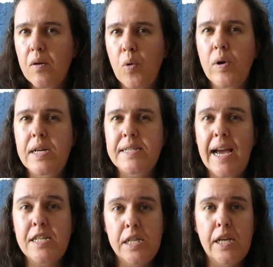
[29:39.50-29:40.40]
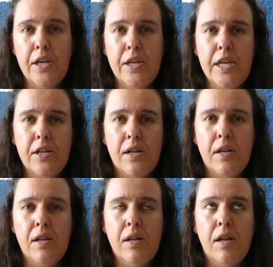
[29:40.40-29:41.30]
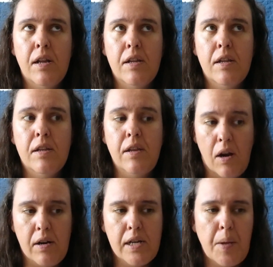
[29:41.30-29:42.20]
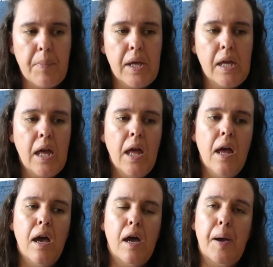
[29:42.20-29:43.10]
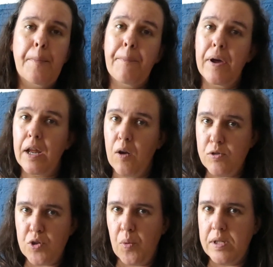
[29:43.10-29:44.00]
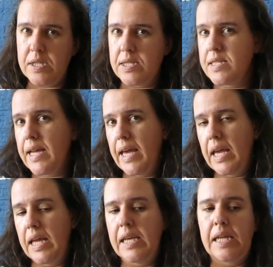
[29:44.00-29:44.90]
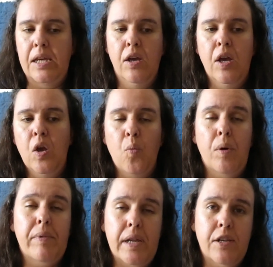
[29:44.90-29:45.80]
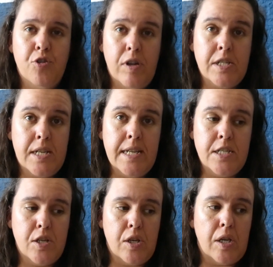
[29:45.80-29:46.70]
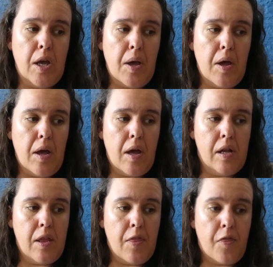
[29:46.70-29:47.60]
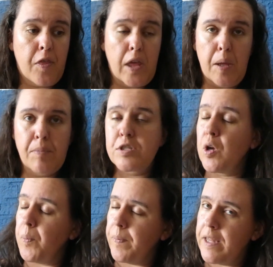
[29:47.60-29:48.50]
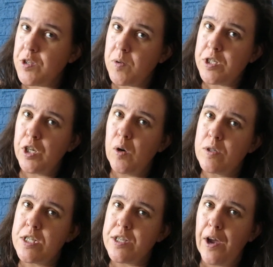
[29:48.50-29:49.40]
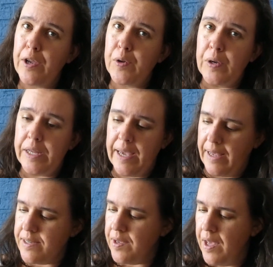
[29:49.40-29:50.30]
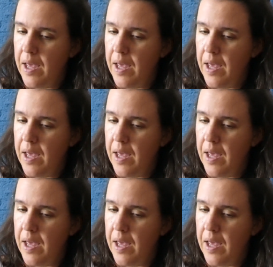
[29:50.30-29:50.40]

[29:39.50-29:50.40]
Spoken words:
or is actually a year younger than me, but I also wanted to stay in the women in translation theme, so this was the closest I could get.